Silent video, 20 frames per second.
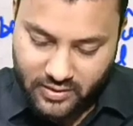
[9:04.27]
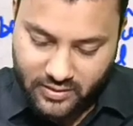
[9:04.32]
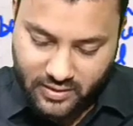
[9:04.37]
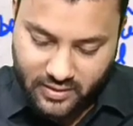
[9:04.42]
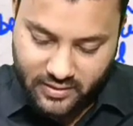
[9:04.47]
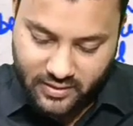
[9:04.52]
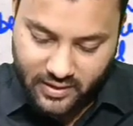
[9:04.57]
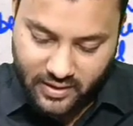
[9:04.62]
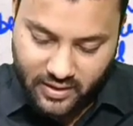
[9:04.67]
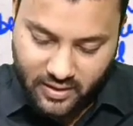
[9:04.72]

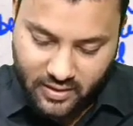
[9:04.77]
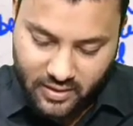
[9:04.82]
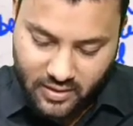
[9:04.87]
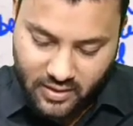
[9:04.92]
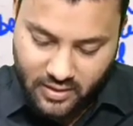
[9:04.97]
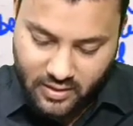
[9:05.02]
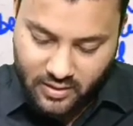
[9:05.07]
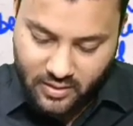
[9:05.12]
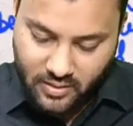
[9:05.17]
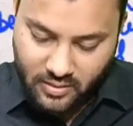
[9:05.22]
features are
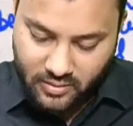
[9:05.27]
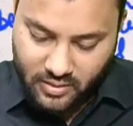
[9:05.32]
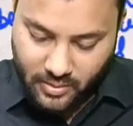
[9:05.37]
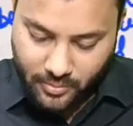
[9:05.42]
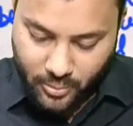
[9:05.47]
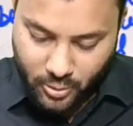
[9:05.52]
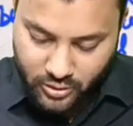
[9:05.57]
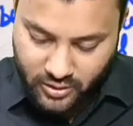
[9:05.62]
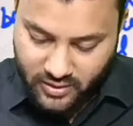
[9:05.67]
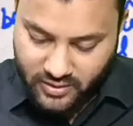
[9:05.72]

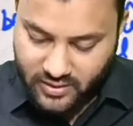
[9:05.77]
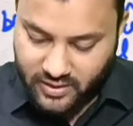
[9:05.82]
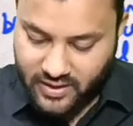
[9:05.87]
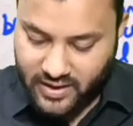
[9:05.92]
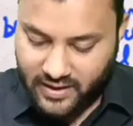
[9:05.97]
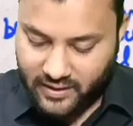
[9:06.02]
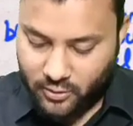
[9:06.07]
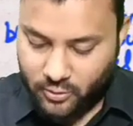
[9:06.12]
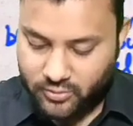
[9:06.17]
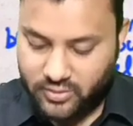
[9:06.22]
supporting the
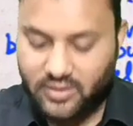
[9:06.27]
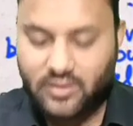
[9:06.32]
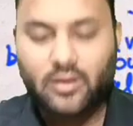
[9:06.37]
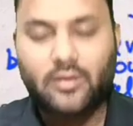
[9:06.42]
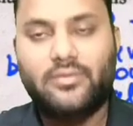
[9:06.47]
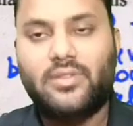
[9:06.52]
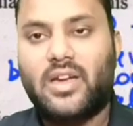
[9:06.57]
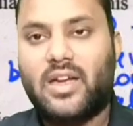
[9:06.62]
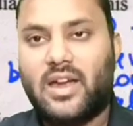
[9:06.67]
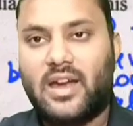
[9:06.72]
diagnosis
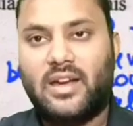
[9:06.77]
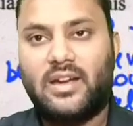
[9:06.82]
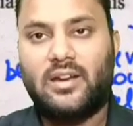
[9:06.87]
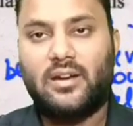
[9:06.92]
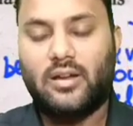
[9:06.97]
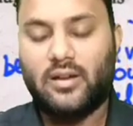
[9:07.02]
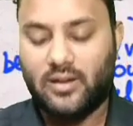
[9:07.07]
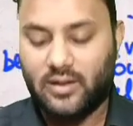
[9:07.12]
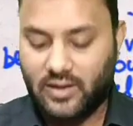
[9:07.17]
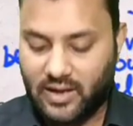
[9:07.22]
of the
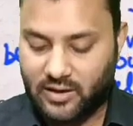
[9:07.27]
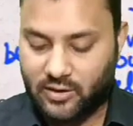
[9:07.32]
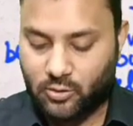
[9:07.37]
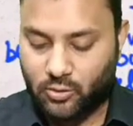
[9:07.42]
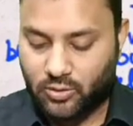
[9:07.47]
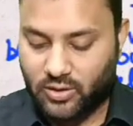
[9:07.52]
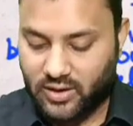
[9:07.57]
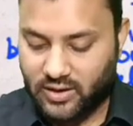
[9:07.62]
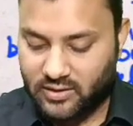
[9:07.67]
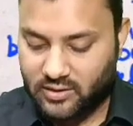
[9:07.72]

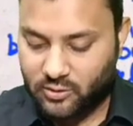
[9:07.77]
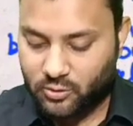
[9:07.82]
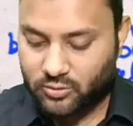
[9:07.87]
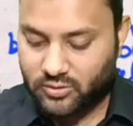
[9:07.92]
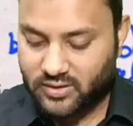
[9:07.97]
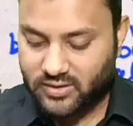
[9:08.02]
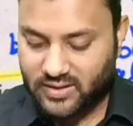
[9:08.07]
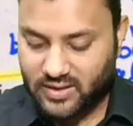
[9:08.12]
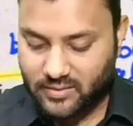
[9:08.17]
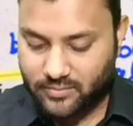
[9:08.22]
acute
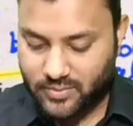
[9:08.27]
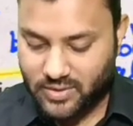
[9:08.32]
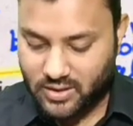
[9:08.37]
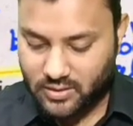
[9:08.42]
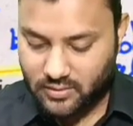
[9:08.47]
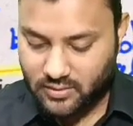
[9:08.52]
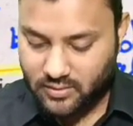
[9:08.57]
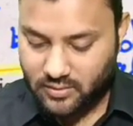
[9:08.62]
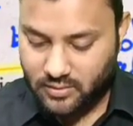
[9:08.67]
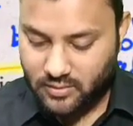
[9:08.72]

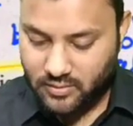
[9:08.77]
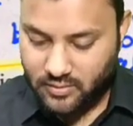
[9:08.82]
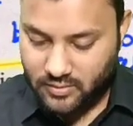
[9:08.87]
intussusception,